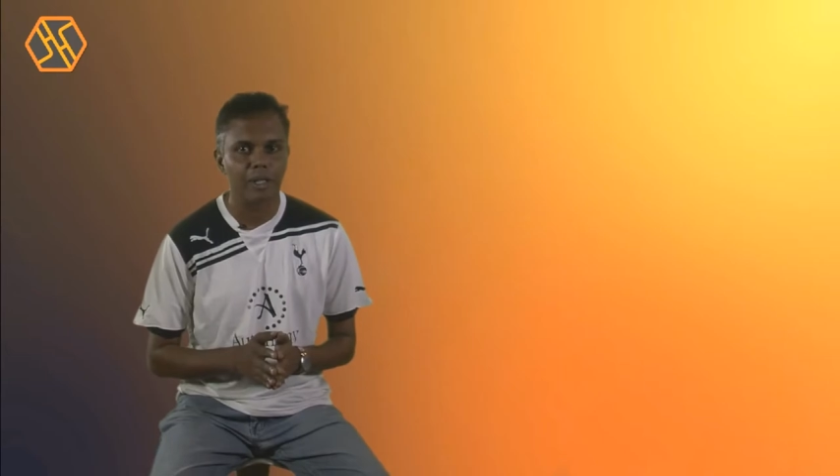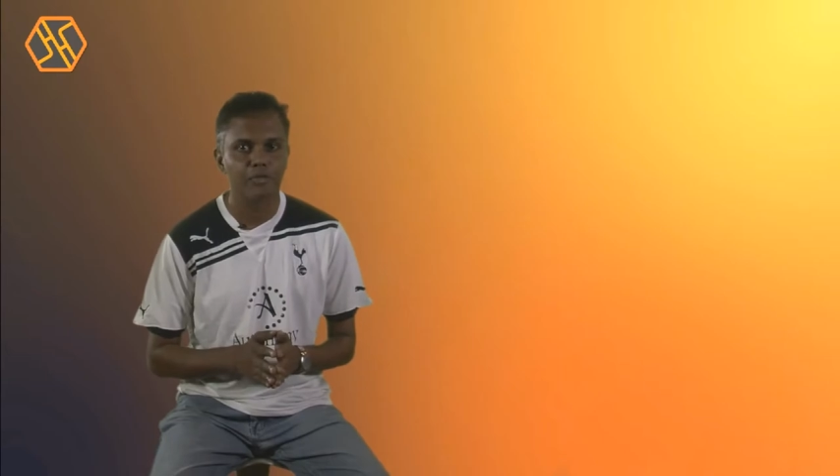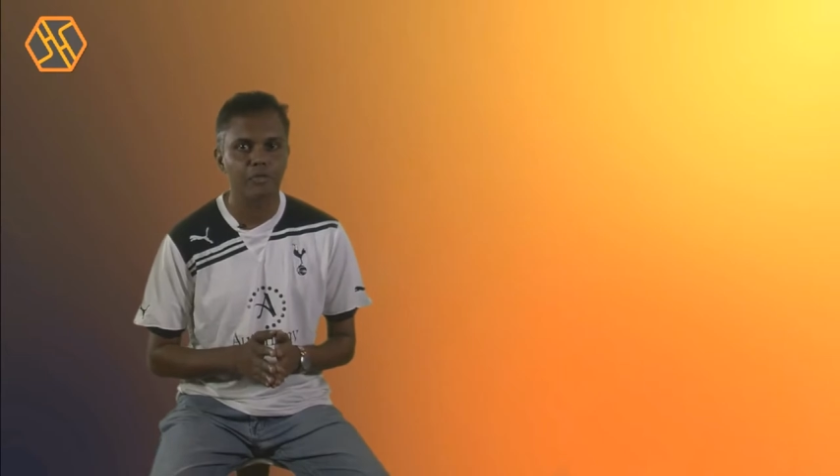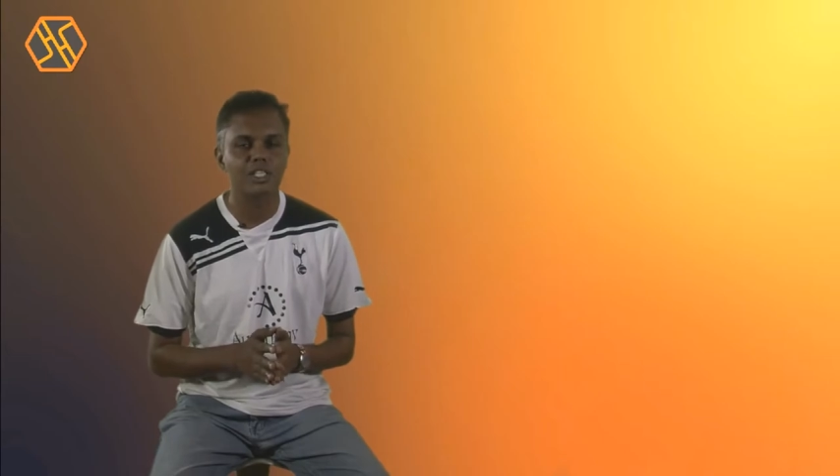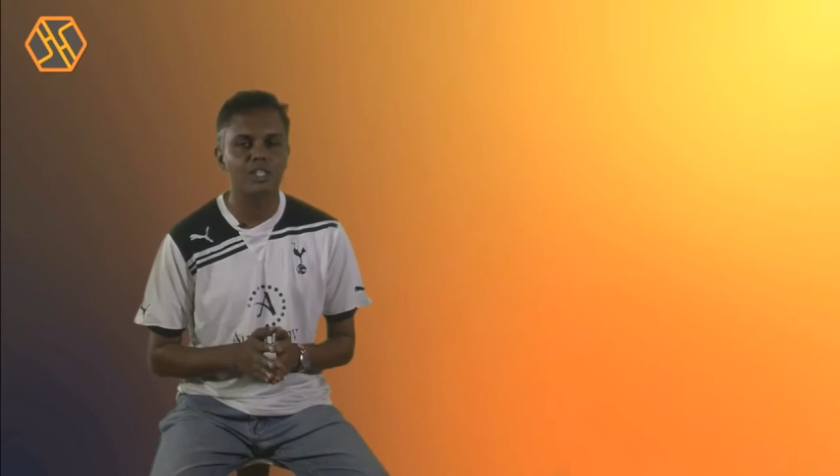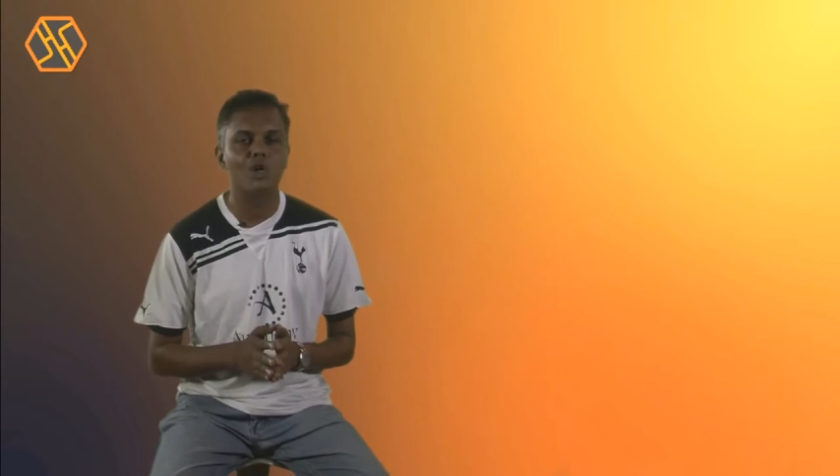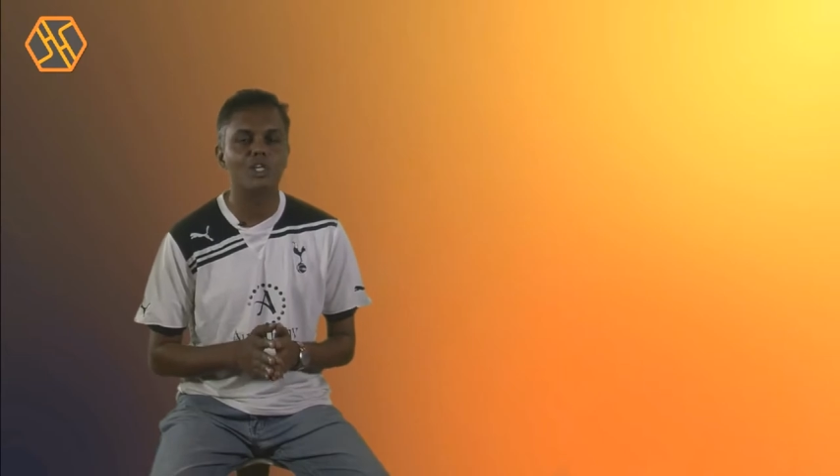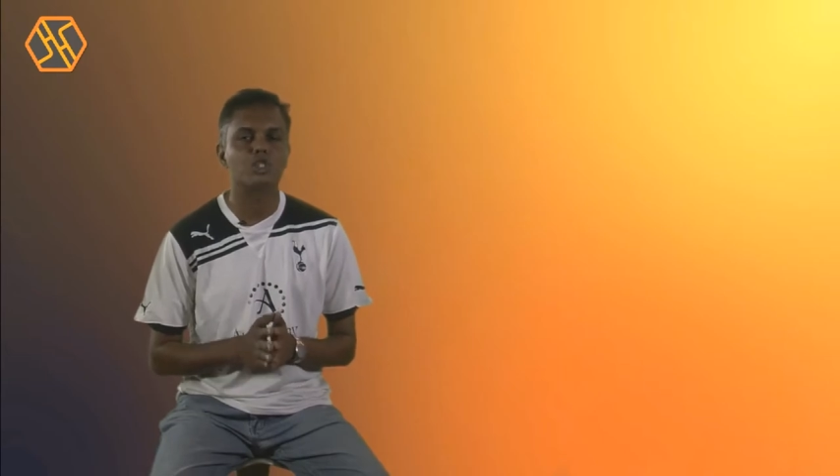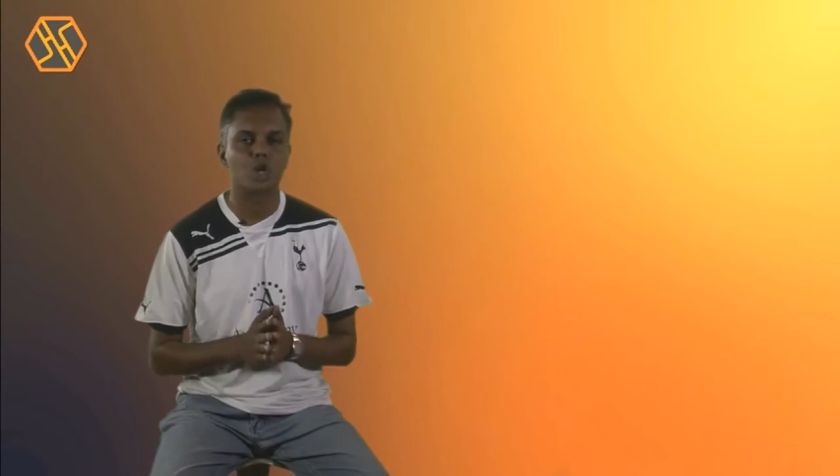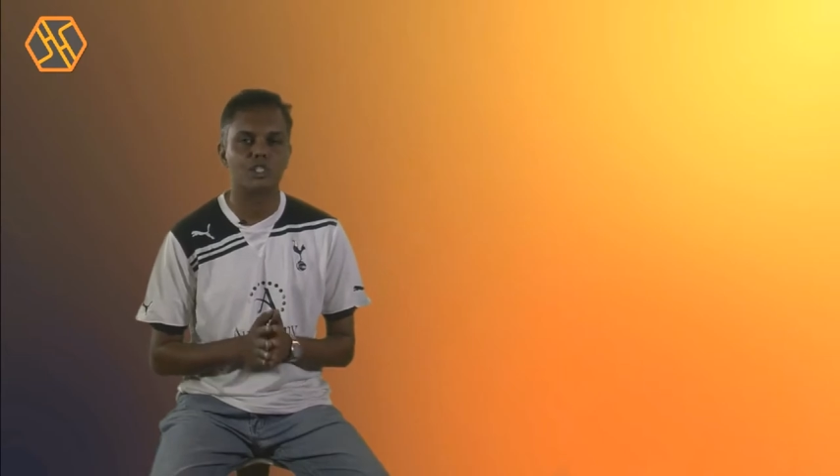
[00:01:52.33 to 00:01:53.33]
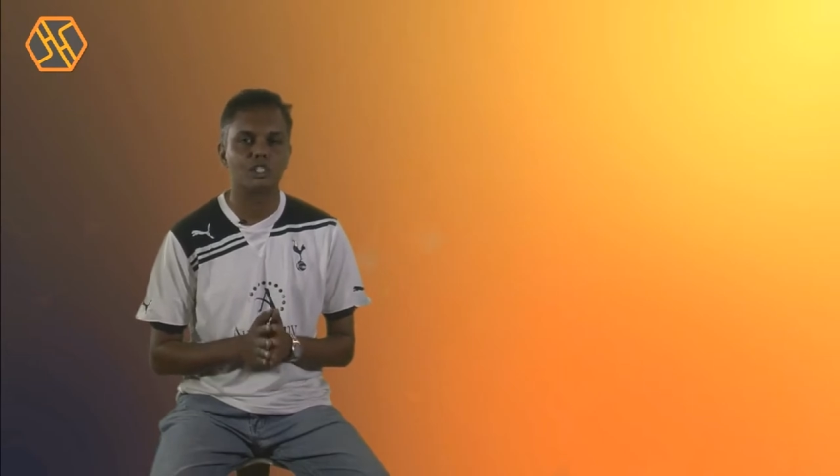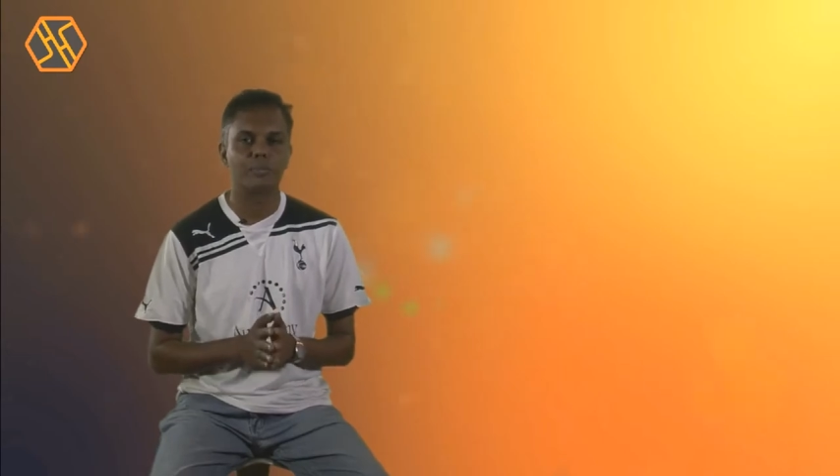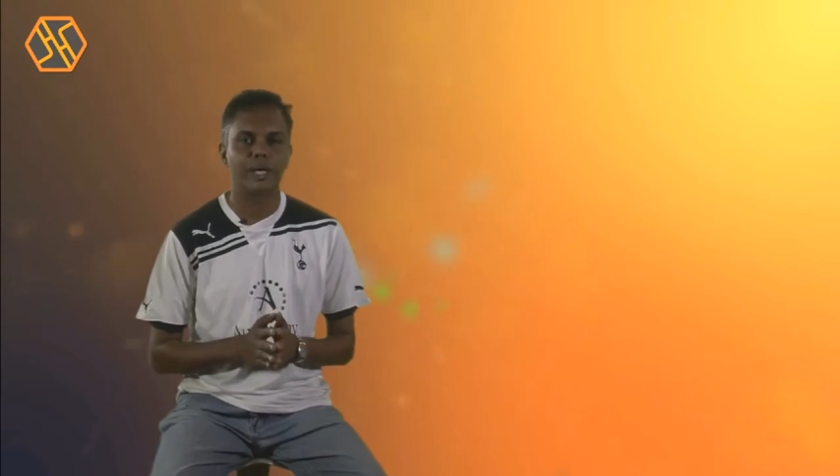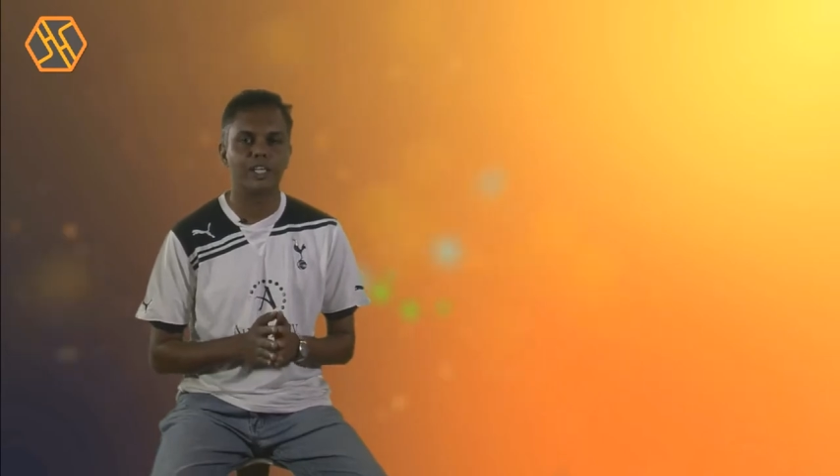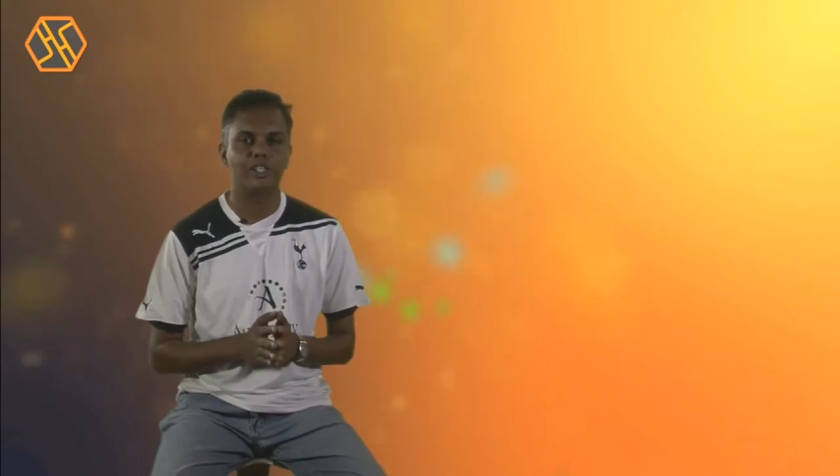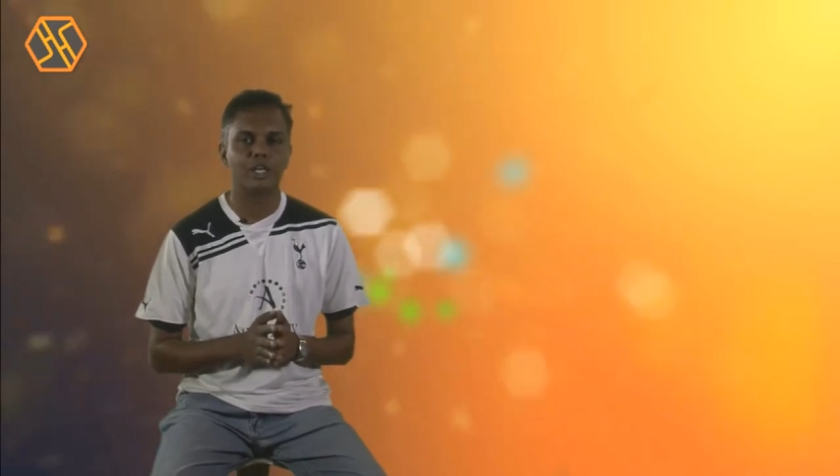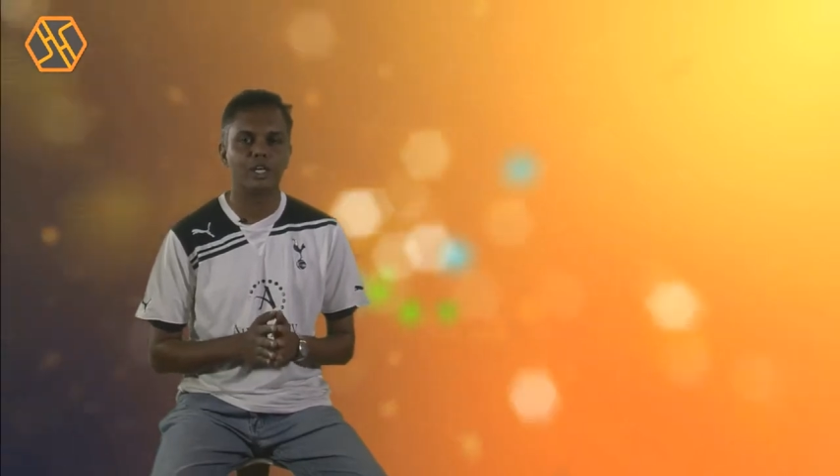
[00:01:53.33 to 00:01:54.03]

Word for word: First, on the Tottenham page.